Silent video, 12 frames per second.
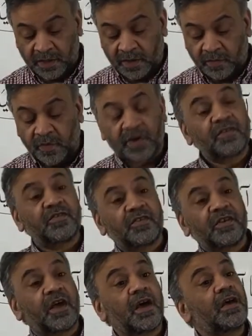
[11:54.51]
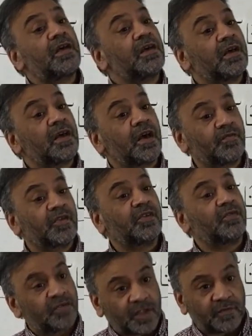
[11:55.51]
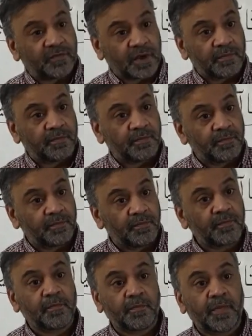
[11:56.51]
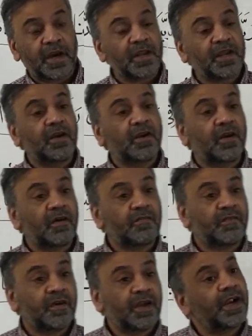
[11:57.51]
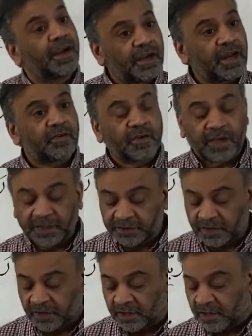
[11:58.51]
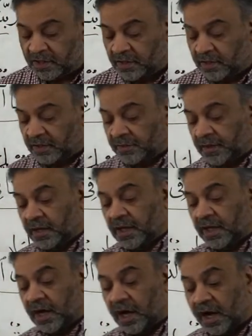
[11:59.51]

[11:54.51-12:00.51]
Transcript: What is this hamzatu istifham, particle of interrogation? Are